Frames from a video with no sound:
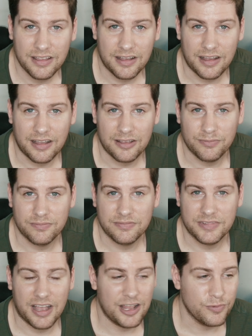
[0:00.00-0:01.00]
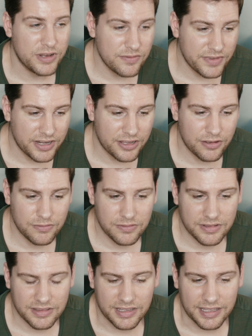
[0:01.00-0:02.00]
The Halloween
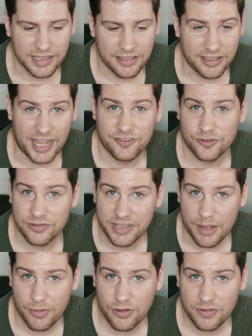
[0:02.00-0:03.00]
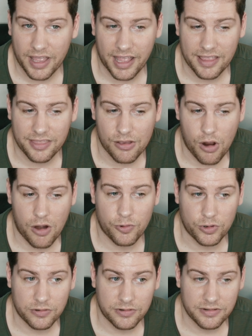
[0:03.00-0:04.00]
video, the theatrical demo, and the
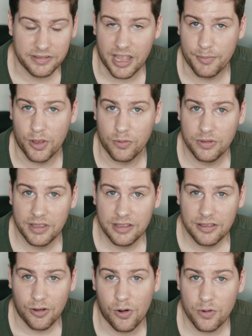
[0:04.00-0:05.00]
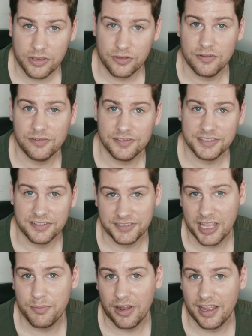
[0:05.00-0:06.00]
horror demo all use the
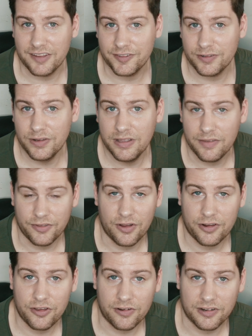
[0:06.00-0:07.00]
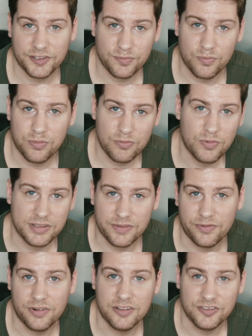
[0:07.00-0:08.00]
stabilizer if you are curious what the
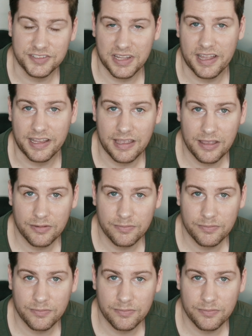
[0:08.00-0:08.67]
footage is like.